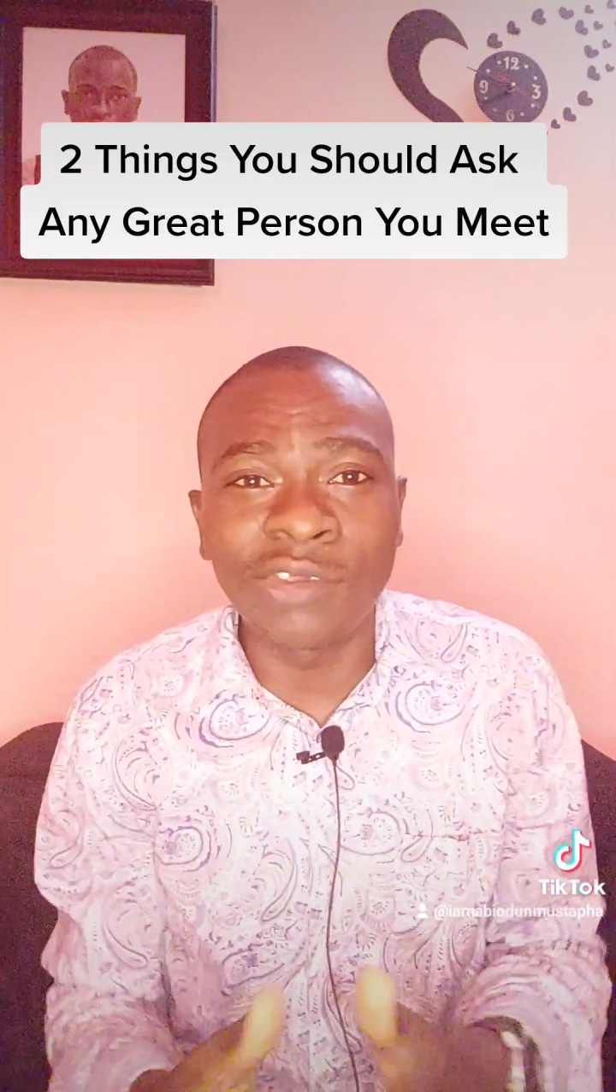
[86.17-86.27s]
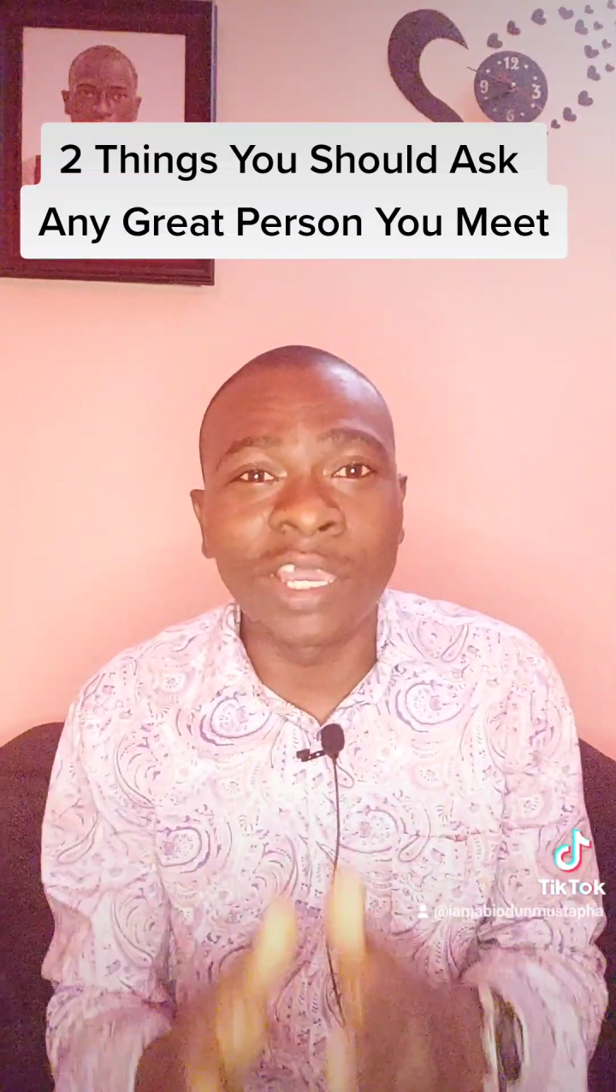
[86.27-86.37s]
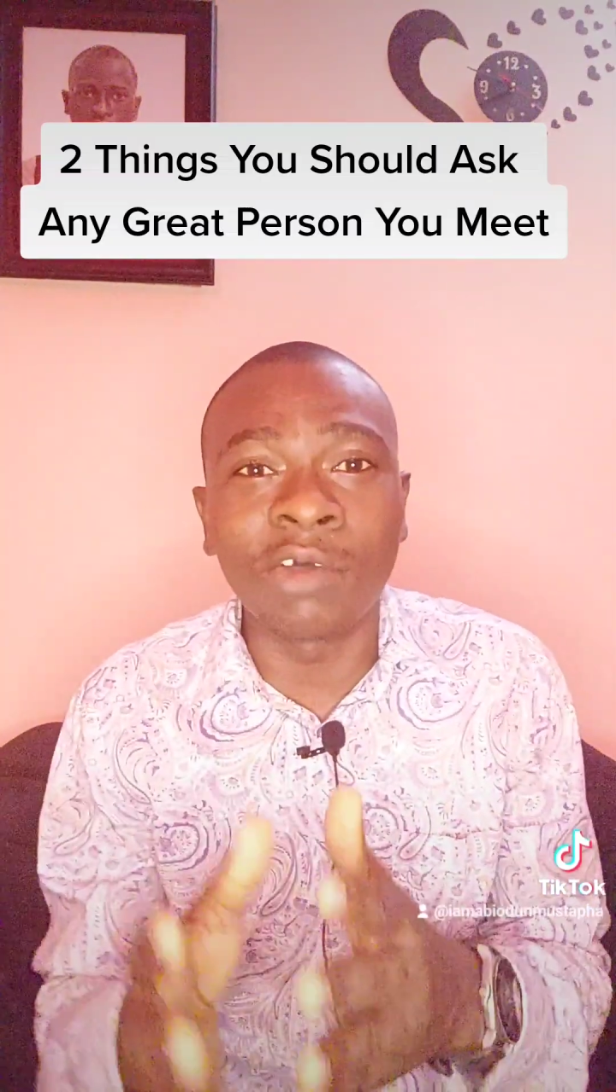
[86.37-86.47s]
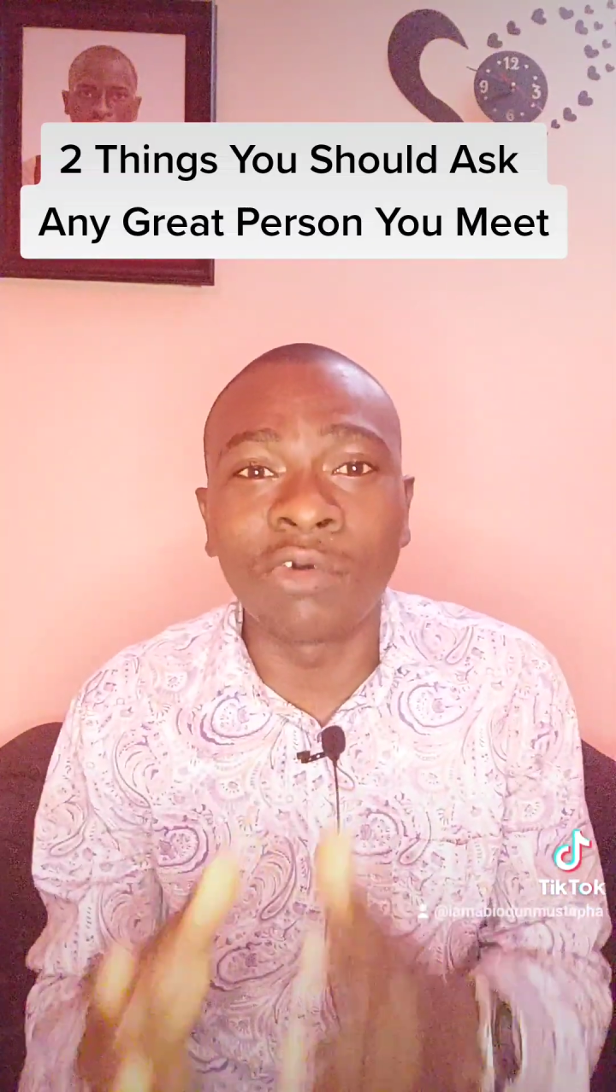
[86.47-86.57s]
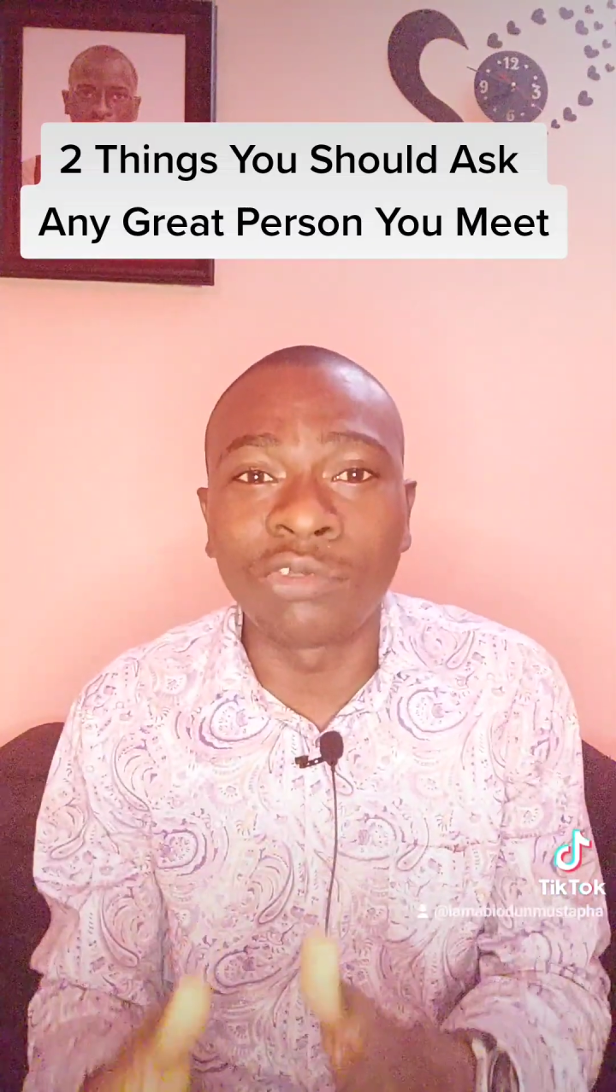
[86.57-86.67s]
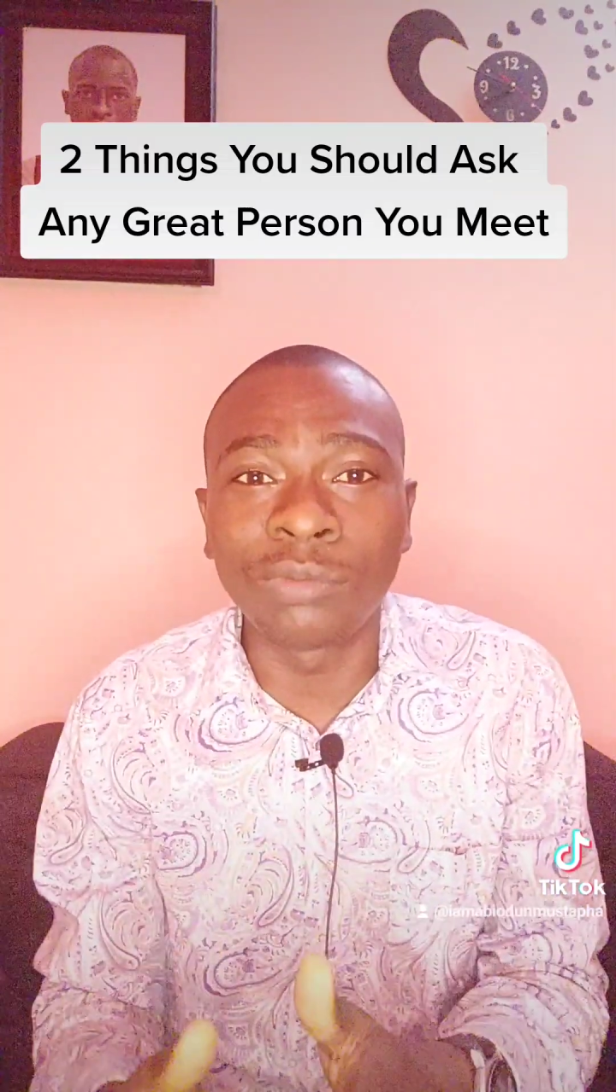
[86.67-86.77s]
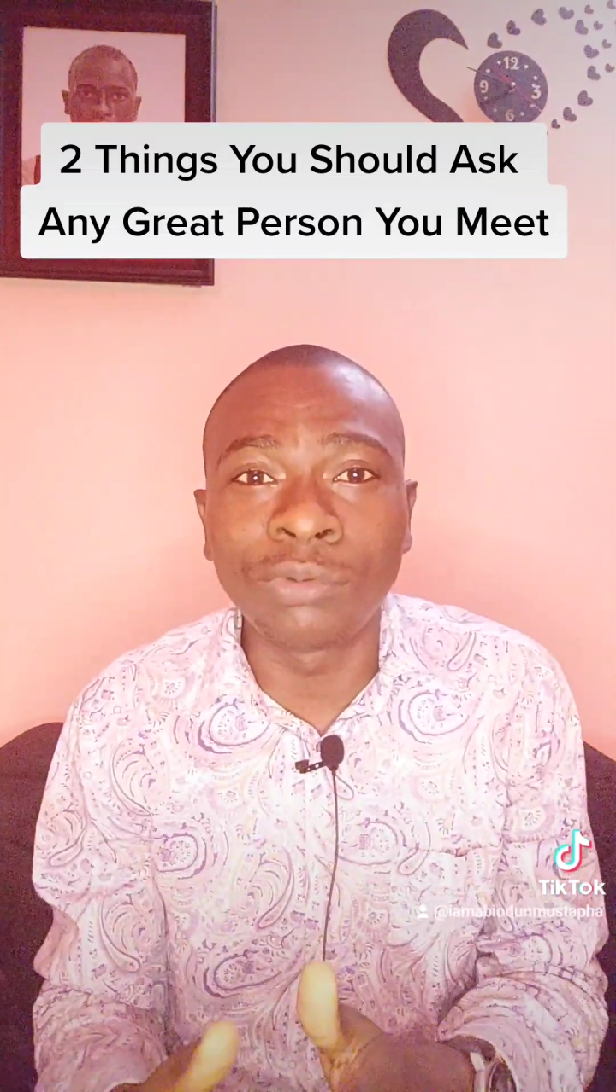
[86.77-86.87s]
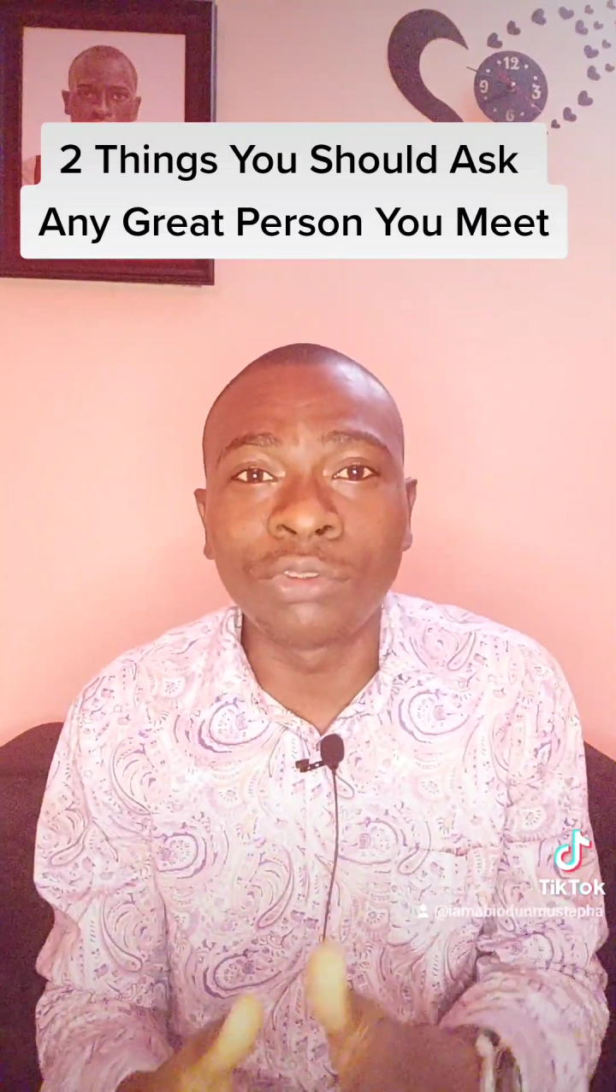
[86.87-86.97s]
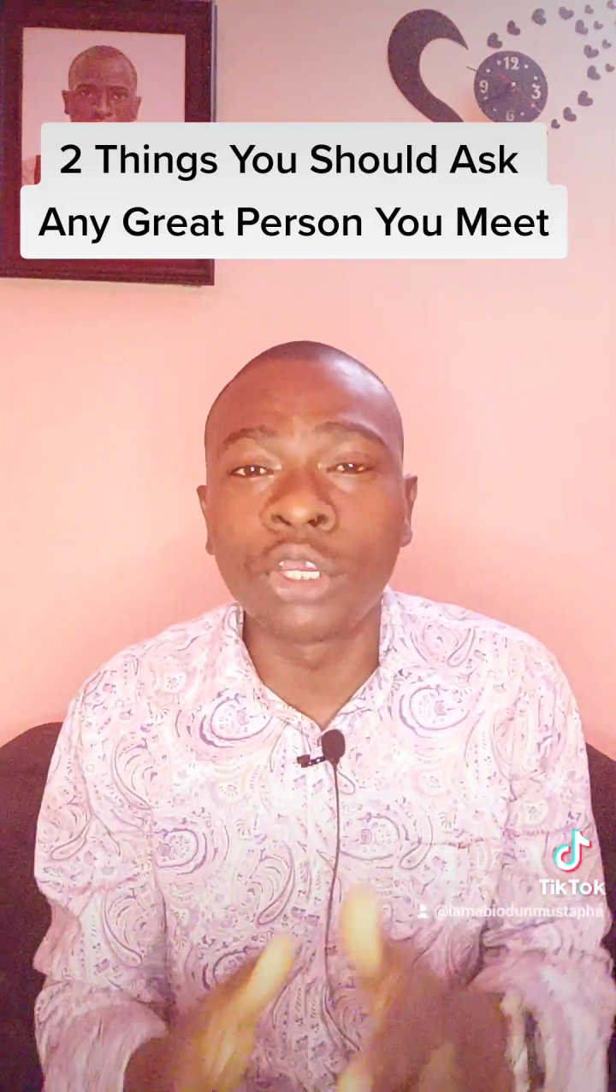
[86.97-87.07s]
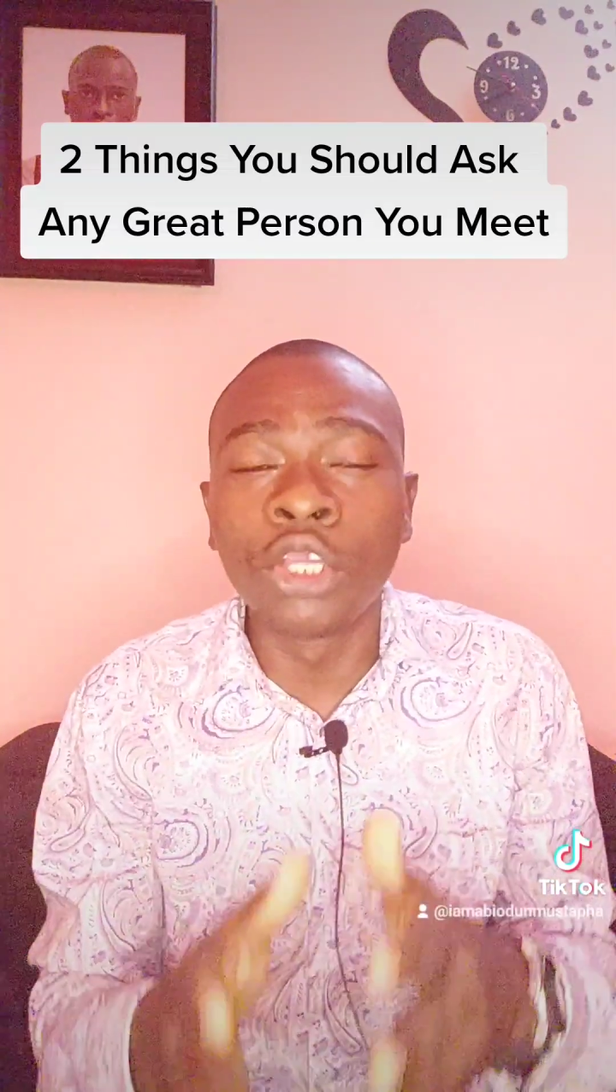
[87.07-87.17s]
you can
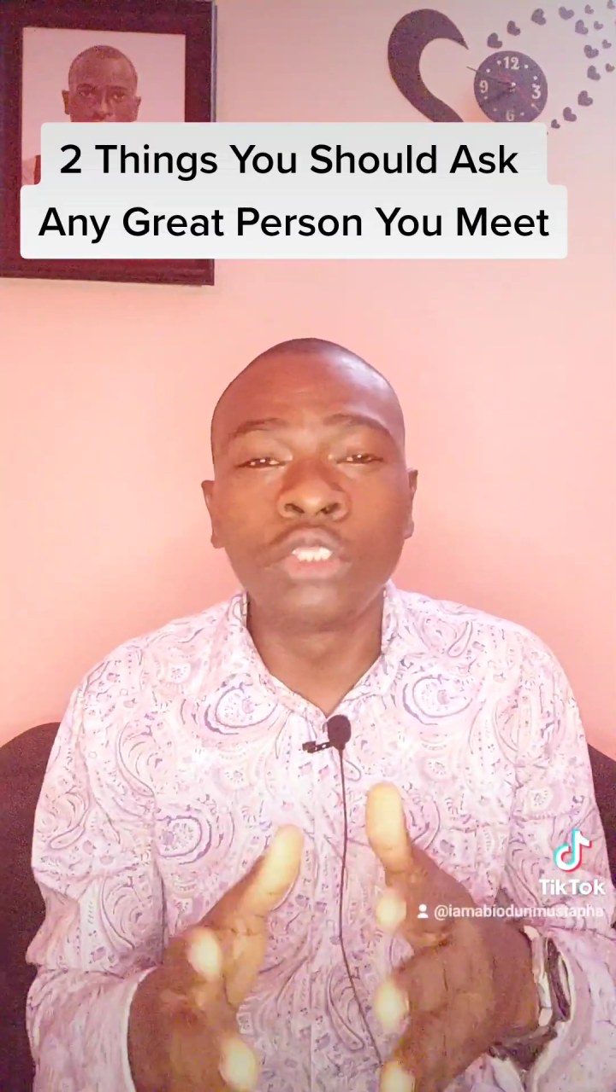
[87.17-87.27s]
contribute